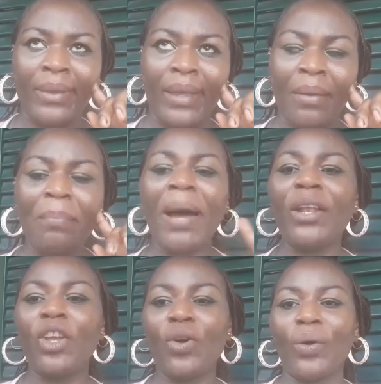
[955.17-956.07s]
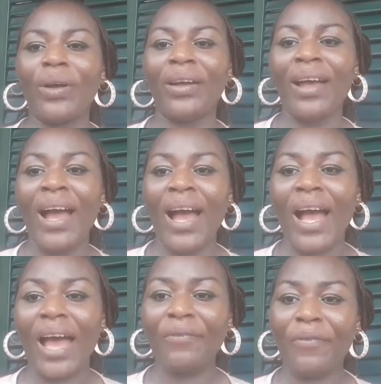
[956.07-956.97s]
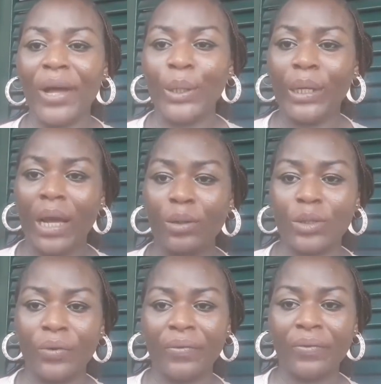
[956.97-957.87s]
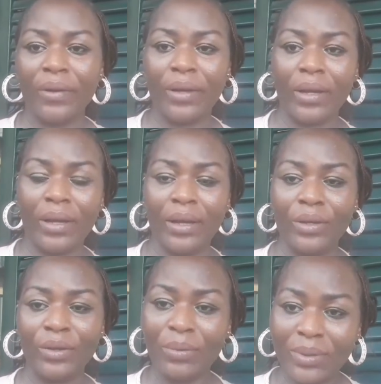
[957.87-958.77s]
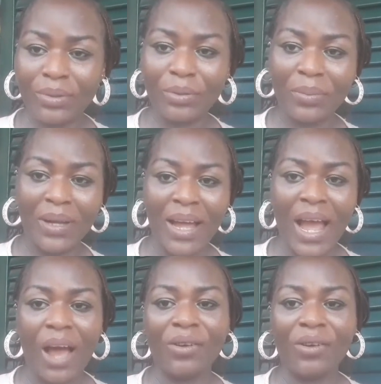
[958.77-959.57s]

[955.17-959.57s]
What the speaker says: manure. I find out on YouTube. I was